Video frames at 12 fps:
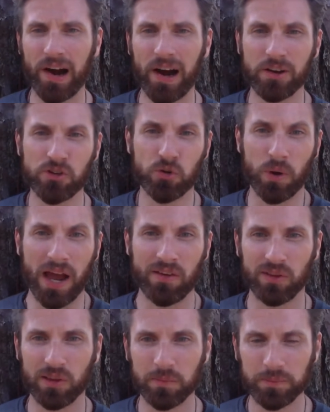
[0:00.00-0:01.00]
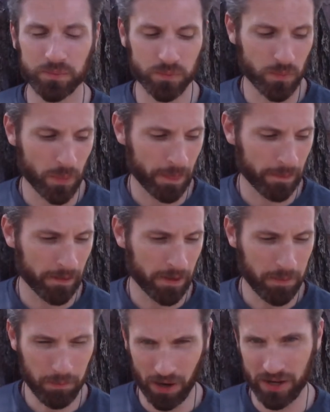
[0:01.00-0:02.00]
travel,
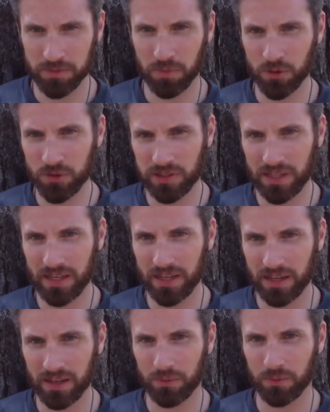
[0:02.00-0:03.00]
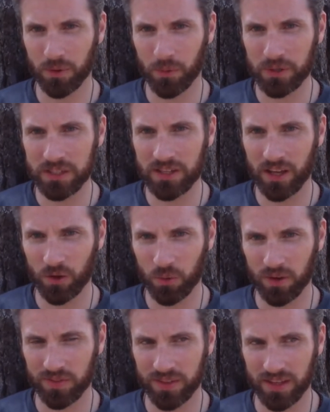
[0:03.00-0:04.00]
but it's mostly what we deal
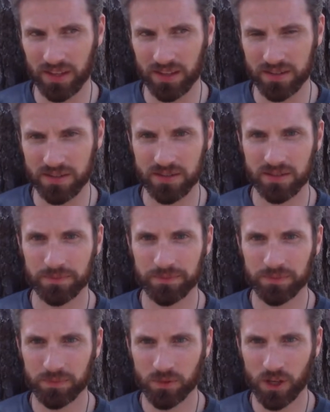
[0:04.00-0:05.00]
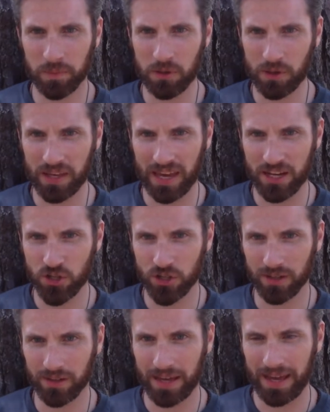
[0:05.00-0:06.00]
with is
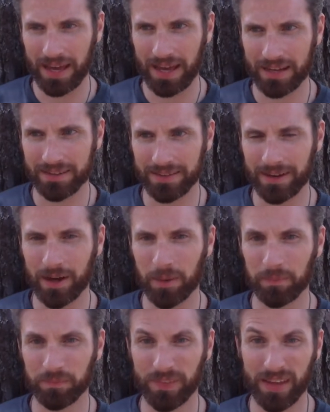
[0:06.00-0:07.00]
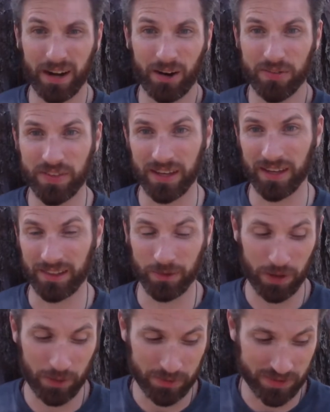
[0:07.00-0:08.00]
communication and our thinking, the
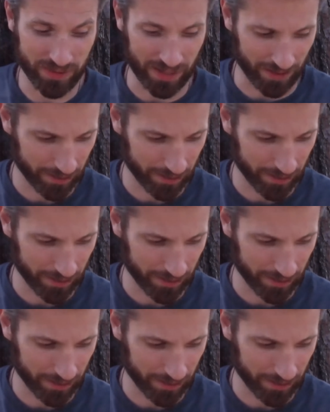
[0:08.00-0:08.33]
way we think.